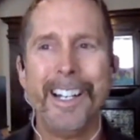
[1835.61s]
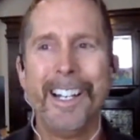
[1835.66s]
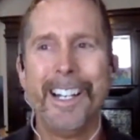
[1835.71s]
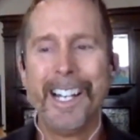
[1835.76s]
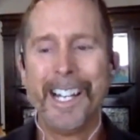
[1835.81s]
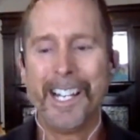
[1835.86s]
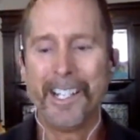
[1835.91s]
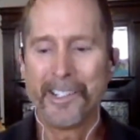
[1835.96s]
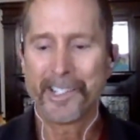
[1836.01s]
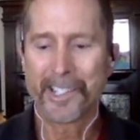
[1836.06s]

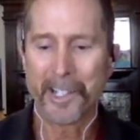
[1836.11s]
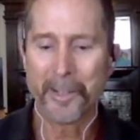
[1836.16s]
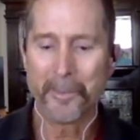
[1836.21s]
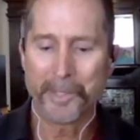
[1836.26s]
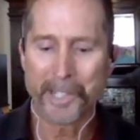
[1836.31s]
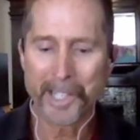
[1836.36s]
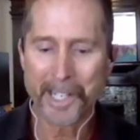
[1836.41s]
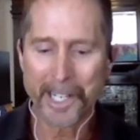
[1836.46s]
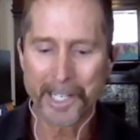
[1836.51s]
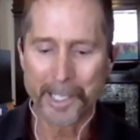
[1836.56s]
And
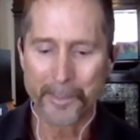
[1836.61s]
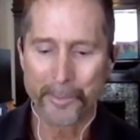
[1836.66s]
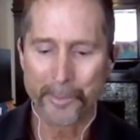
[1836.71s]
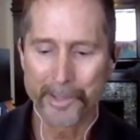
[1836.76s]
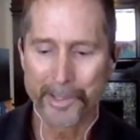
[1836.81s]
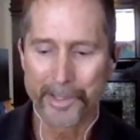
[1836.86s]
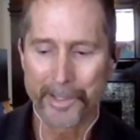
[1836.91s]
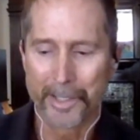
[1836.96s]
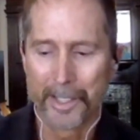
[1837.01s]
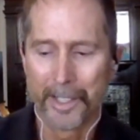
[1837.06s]

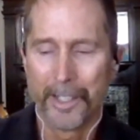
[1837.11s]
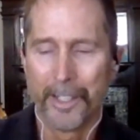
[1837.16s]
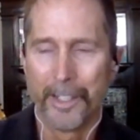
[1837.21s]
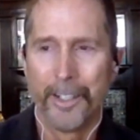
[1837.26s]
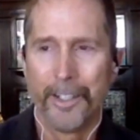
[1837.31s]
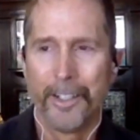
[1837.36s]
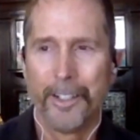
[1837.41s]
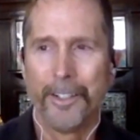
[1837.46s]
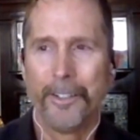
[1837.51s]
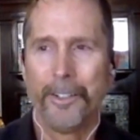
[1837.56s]
sometimes
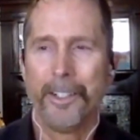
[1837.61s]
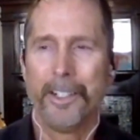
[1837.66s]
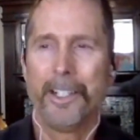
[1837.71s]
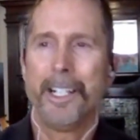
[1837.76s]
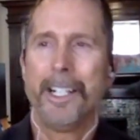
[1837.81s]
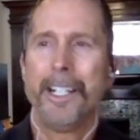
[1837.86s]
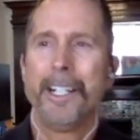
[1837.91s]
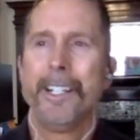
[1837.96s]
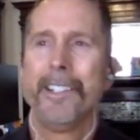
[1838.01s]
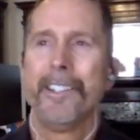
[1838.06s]

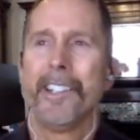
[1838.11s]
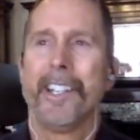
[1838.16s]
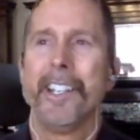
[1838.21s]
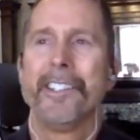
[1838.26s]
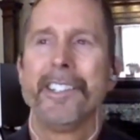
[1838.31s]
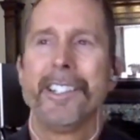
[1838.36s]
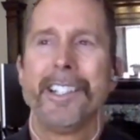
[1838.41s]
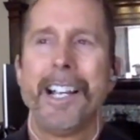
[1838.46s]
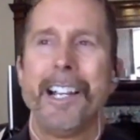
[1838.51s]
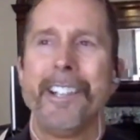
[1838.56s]
as a
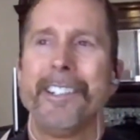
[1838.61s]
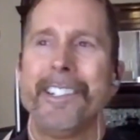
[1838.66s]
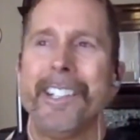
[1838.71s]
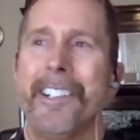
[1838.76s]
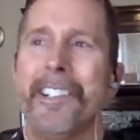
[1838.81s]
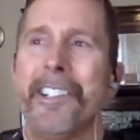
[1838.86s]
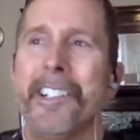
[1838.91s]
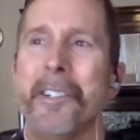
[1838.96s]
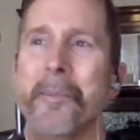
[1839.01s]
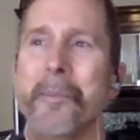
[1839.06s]
Last Days
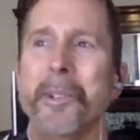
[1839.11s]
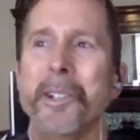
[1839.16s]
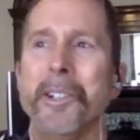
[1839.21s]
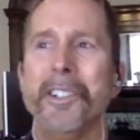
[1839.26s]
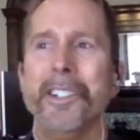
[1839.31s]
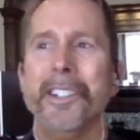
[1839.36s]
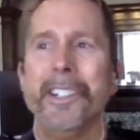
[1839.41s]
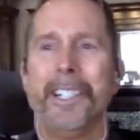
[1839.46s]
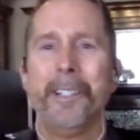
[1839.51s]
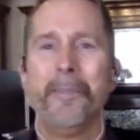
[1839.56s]

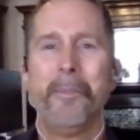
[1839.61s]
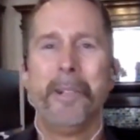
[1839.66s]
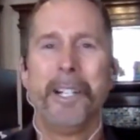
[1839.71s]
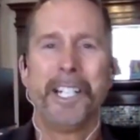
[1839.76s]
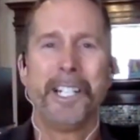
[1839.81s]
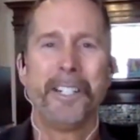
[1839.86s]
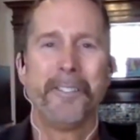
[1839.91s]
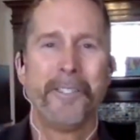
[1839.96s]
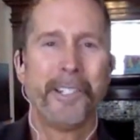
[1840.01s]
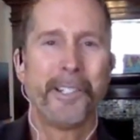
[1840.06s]
community, many
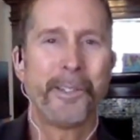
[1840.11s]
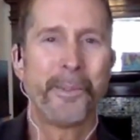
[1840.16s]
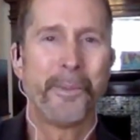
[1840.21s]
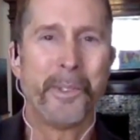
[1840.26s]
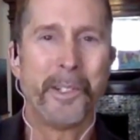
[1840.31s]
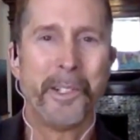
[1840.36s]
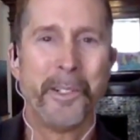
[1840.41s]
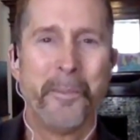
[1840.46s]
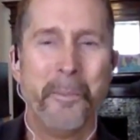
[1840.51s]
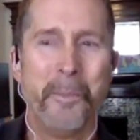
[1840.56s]
of us would
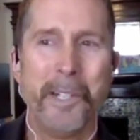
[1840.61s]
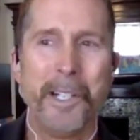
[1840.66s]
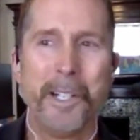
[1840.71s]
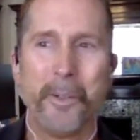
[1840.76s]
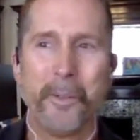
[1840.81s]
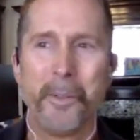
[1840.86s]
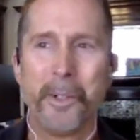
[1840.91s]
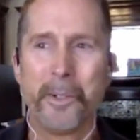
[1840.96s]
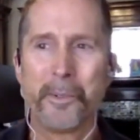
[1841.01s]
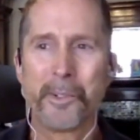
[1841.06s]
admit
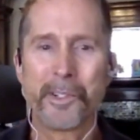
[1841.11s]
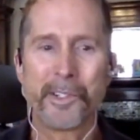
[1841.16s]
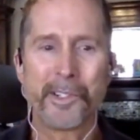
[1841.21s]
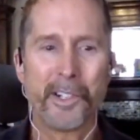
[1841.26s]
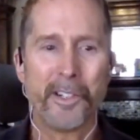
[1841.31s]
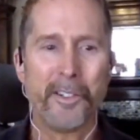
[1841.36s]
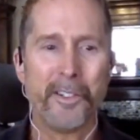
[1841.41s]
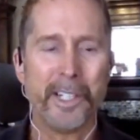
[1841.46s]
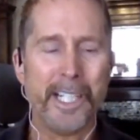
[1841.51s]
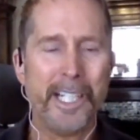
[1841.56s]
we were
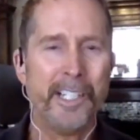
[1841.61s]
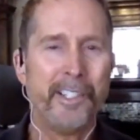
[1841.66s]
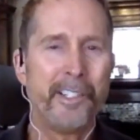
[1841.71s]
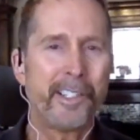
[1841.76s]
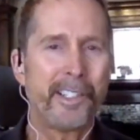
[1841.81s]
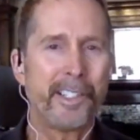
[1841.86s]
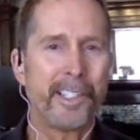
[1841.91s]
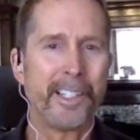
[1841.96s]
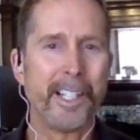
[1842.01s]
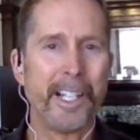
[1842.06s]
so
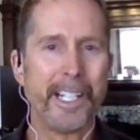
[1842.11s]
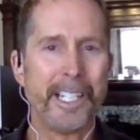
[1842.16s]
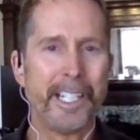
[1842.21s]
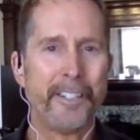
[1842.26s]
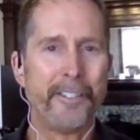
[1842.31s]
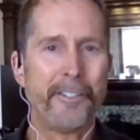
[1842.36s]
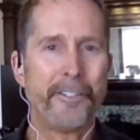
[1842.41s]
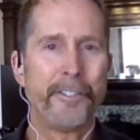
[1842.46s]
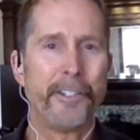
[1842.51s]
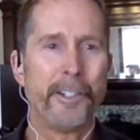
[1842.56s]
insulated
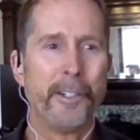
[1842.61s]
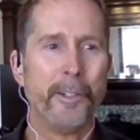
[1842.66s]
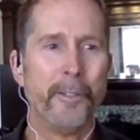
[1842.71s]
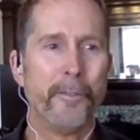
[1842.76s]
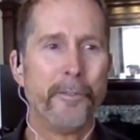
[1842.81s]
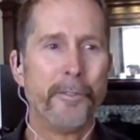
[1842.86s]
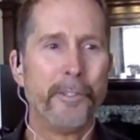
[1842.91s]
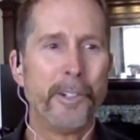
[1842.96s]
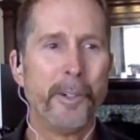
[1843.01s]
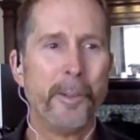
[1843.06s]
from
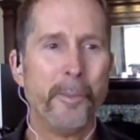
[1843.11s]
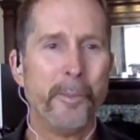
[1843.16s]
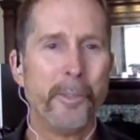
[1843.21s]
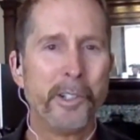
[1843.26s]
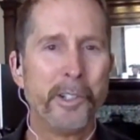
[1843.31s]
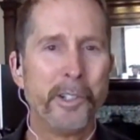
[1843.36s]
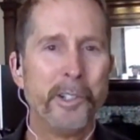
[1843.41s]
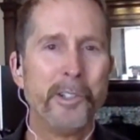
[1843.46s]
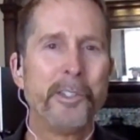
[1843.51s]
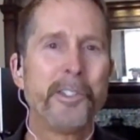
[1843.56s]
the
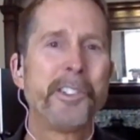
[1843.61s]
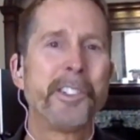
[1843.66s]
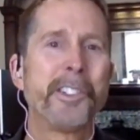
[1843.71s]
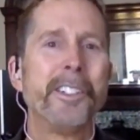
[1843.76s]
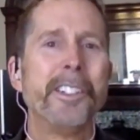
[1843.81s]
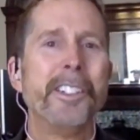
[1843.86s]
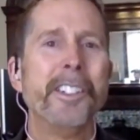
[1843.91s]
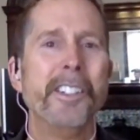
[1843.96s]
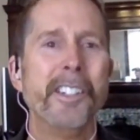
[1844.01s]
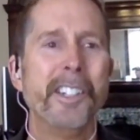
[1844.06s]
culture
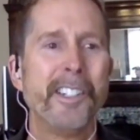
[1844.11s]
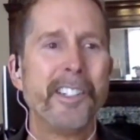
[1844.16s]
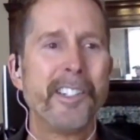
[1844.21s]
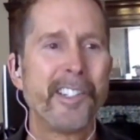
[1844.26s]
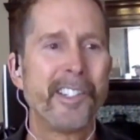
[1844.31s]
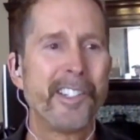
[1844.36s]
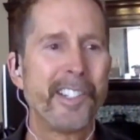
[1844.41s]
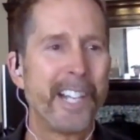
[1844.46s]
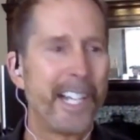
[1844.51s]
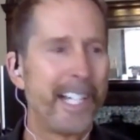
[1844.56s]
and the
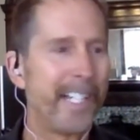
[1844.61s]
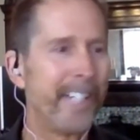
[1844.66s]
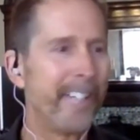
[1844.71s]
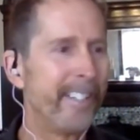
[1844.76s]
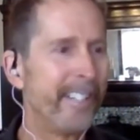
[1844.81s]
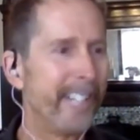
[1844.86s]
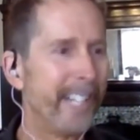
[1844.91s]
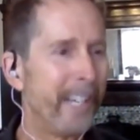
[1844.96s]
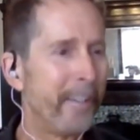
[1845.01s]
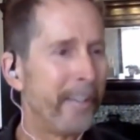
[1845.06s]
society of the
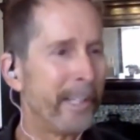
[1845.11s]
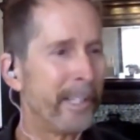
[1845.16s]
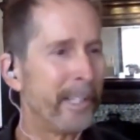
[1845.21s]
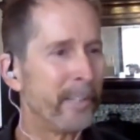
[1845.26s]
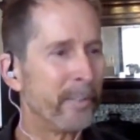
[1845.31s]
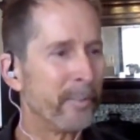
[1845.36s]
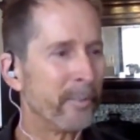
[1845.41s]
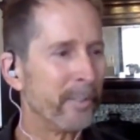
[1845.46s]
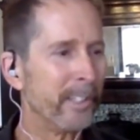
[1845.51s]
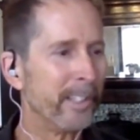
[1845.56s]
day, we
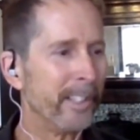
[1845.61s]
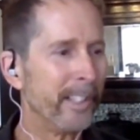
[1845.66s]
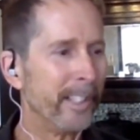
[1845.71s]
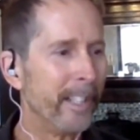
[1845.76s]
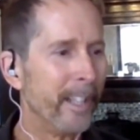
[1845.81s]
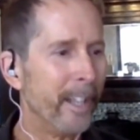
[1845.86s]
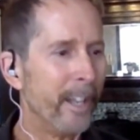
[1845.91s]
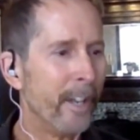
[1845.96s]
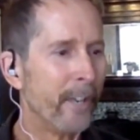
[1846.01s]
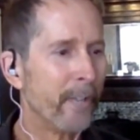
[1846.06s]
couldn't really
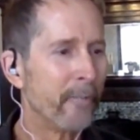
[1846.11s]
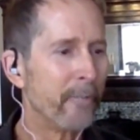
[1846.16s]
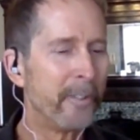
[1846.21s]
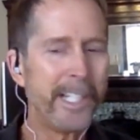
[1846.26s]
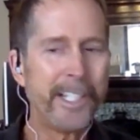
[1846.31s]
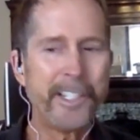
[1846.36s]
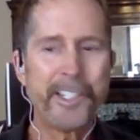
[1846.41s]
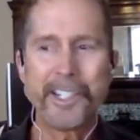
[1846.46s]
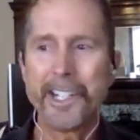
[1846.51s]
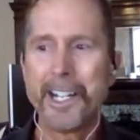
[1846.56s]

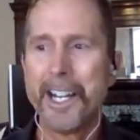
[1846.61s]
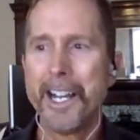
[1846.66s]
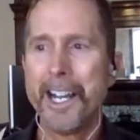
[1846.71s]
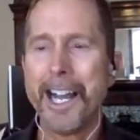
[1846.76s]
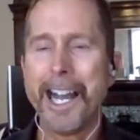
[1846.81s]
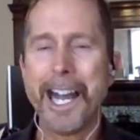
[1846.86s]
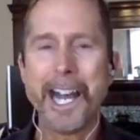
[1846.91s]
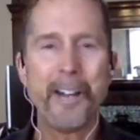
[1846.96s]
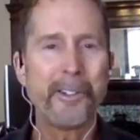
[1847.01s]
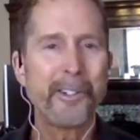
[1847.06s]
reach
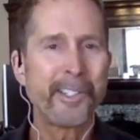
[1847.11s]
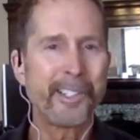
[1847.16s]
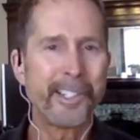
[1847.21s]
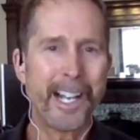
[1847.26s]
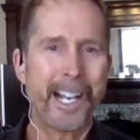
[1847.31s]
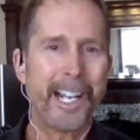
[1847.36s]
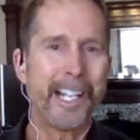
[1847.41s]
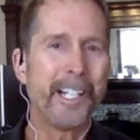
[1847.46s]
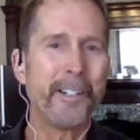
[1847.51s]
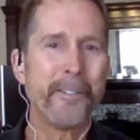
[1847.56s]

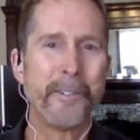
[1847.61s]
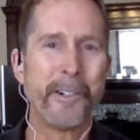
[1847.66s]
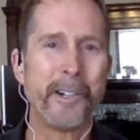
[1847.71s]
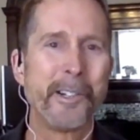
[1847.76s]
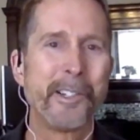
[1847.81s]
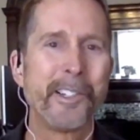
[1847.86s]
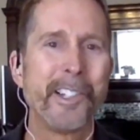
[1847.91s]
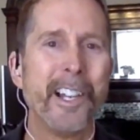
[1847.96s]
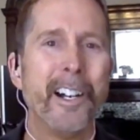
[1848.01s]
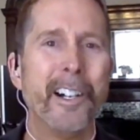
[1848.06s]
outside of
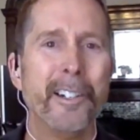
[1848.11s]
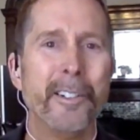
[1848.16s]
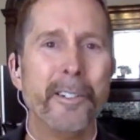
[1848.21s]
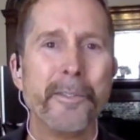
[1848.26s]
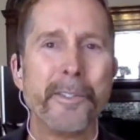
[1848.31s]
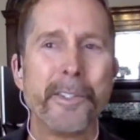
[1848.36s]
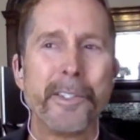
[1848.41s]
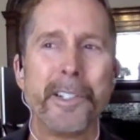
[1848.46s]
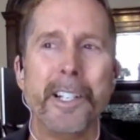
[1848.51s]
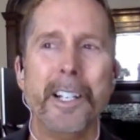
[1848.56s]

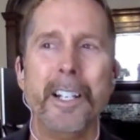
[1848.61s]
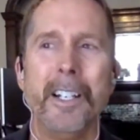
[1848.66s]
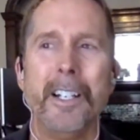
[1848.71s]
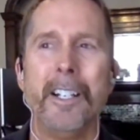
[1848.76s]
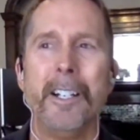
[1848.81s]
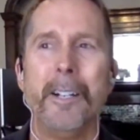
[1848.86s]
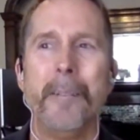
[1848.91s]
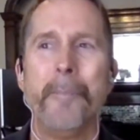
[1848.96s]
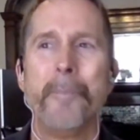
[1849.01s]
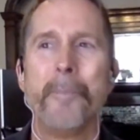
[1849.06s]
ourselves
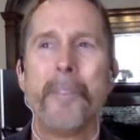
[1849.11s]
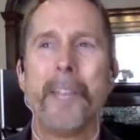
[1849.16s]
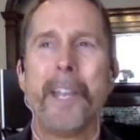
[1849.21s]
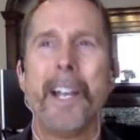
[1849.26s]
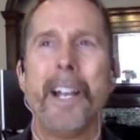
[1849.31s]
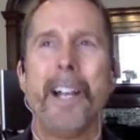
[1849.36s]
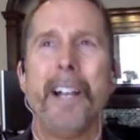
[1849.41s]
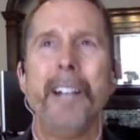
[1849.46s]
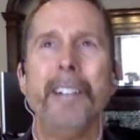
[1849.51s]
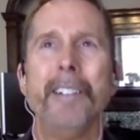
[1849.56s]

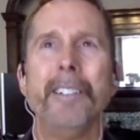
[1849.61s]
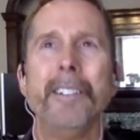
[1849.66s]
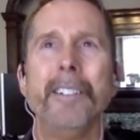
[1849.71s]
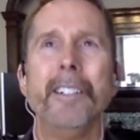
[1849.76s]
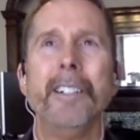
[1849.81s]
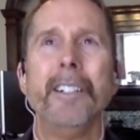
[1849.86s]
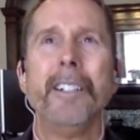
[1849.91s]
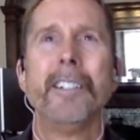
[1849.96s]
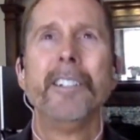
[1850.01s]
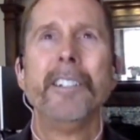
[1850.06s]
and
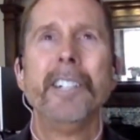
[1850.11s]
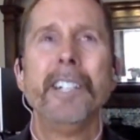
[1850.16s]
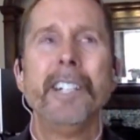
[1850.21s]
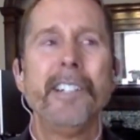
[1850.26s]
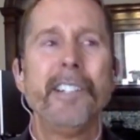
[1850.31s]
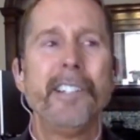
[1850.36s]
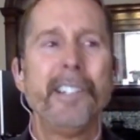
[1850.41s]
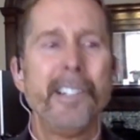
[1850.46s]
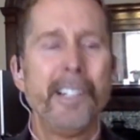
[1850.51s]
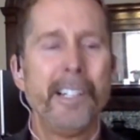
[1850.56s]
could
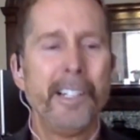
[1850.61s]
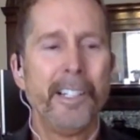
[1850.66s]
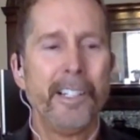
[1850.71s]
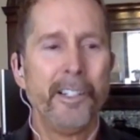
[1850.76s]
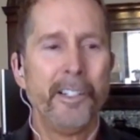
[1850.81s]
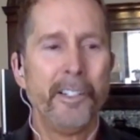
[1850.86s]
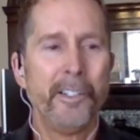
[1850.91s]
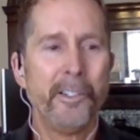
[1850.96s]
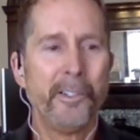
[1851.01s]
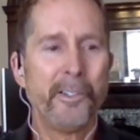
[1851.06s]
easily
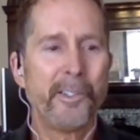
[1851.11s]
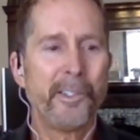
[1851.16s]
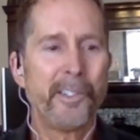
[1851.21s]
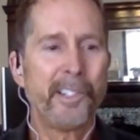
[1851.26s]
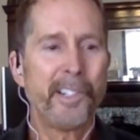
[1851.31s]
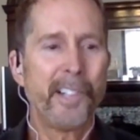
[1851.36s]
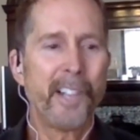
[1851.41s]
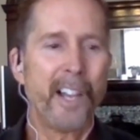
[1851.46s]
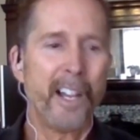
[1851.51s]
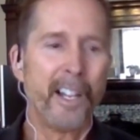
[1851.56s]
lose
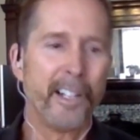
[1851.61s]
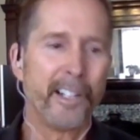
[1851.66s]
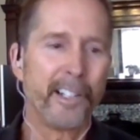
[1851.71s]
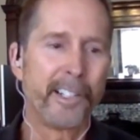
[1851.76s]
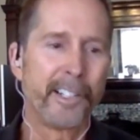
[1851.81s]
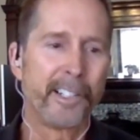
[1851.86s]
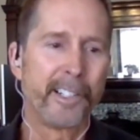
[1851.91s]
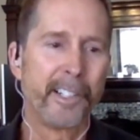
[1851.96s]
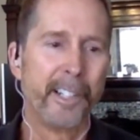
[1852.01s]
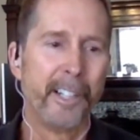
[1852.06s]

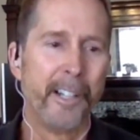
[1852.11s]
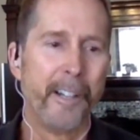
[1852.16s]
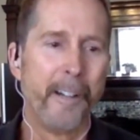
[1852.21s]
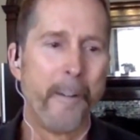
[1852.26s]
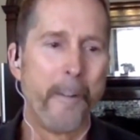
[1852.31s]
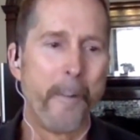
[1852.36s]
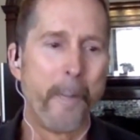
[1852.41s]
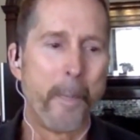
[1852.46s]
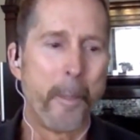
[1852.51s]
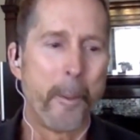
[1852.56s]
touch
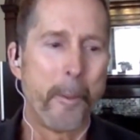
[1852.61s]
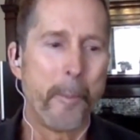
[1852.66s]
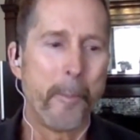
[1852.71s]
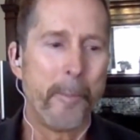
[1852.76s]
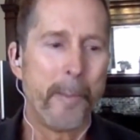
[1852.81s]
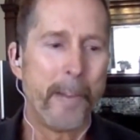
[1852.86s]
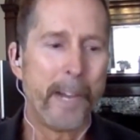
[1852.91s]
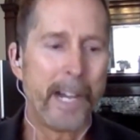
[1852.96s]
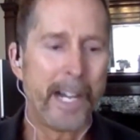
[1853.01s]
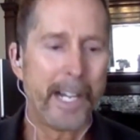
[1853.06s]

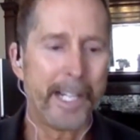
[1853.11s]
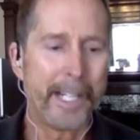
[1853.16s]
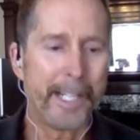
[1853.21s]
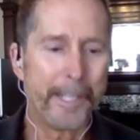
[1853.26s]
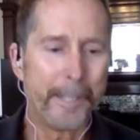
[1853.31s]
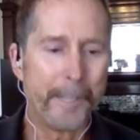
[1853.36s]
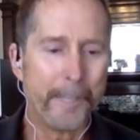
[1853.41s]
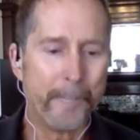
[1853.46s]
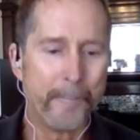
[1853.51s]
by